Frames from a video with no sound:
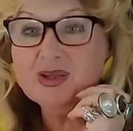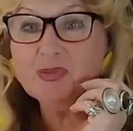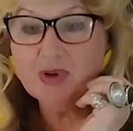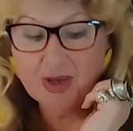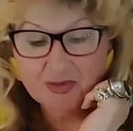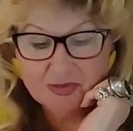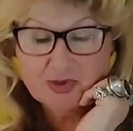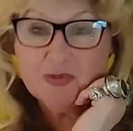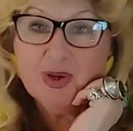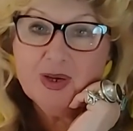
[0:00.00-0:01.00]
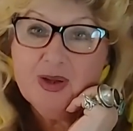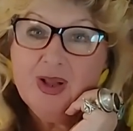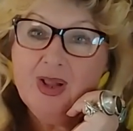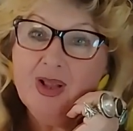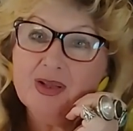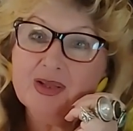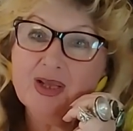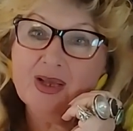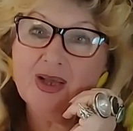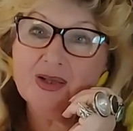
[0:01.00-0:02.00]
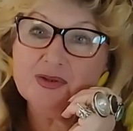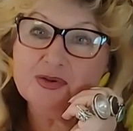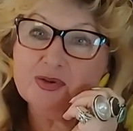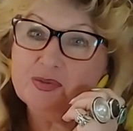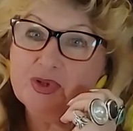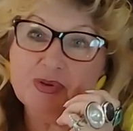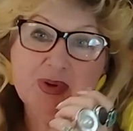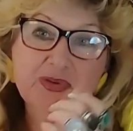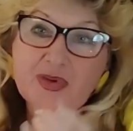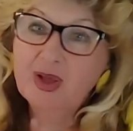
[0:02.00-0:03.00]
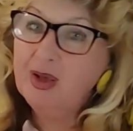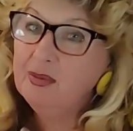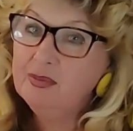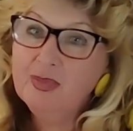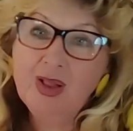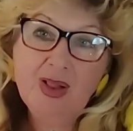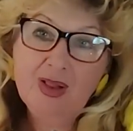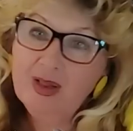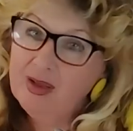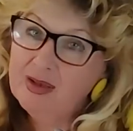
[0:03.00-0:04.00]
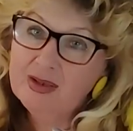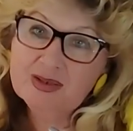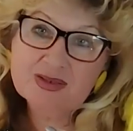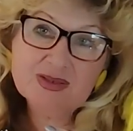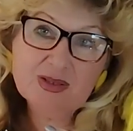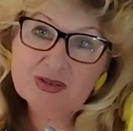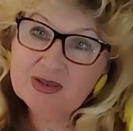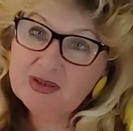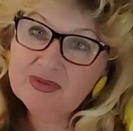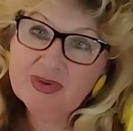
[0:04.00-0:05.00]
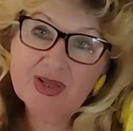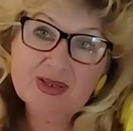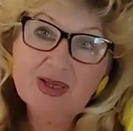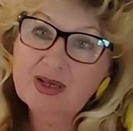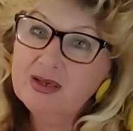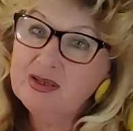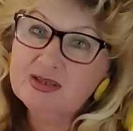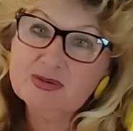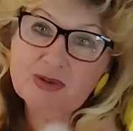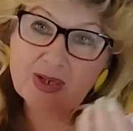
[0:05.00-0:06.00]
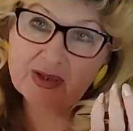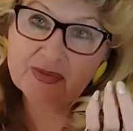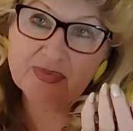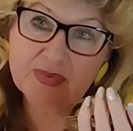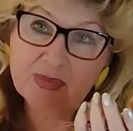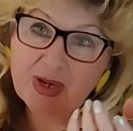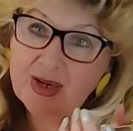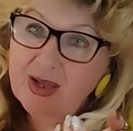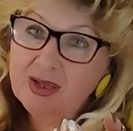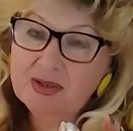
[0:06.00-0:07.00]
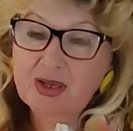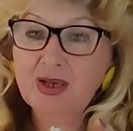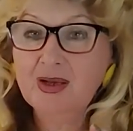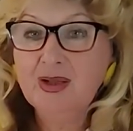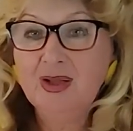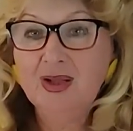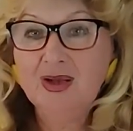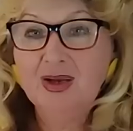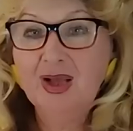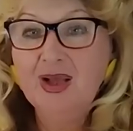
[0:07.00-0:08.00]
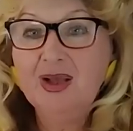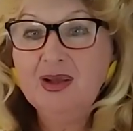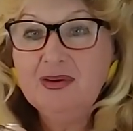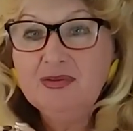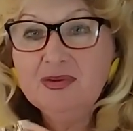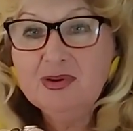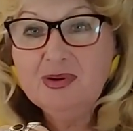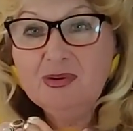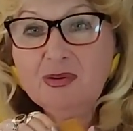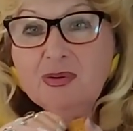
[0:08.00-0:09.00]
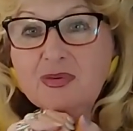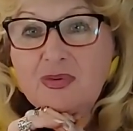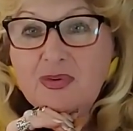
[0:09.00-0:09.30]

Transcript: them everywhere. They had to be with him. His daughter Ivanka, his wife Melania, everything